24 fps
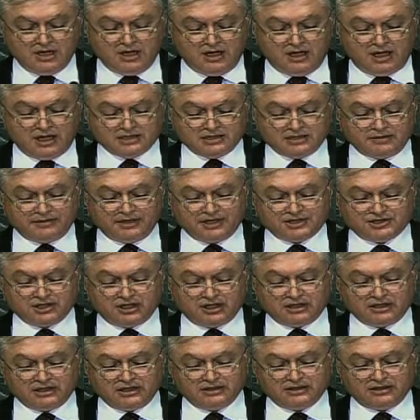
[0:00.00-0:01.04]

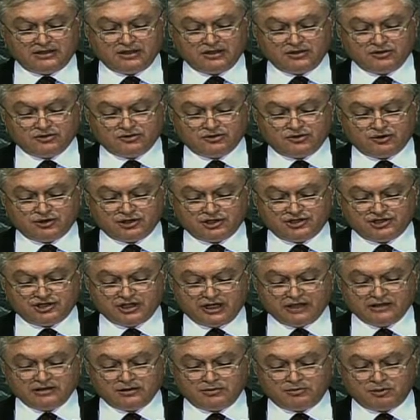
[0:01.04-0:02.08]
Azerbaijan continues to
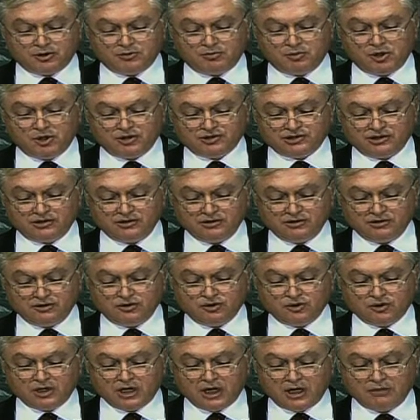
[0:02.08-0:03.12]
reject the proposal
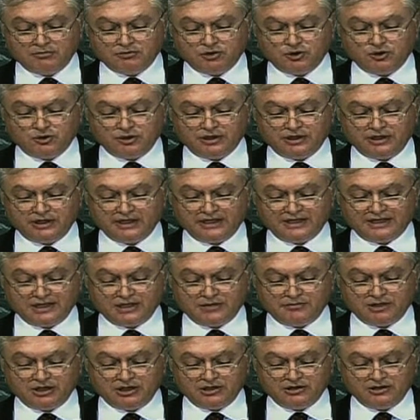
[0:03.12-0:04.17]
to come to an
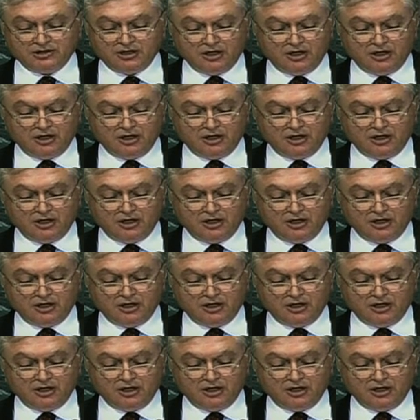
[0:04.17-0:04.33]
agreement